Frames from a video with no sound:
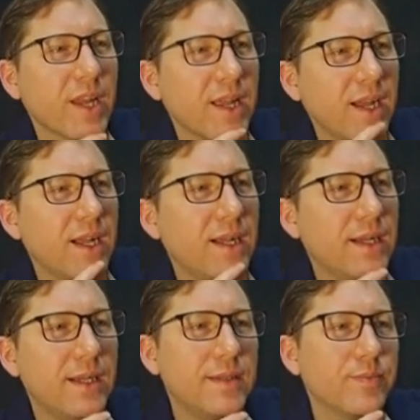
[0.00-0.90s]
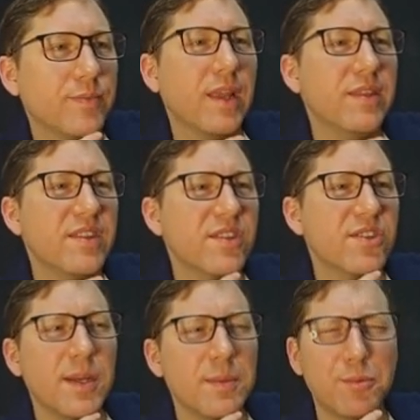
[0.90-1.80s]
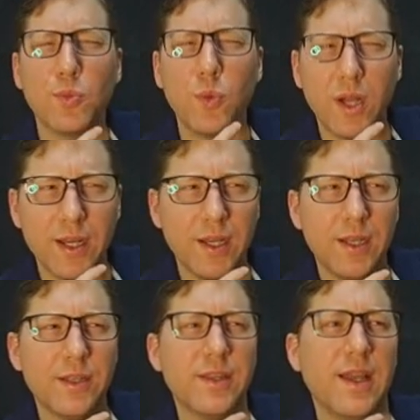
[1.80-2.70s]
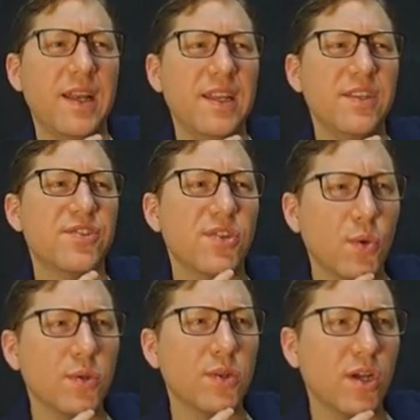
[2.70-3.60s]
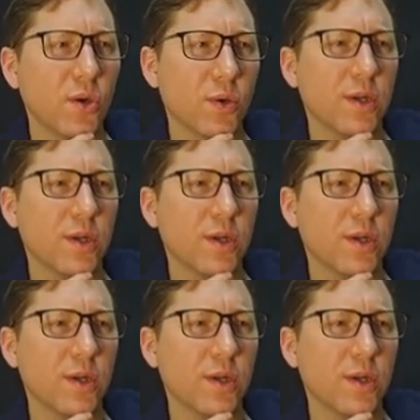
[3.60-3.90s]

And this is number 1. That is so low.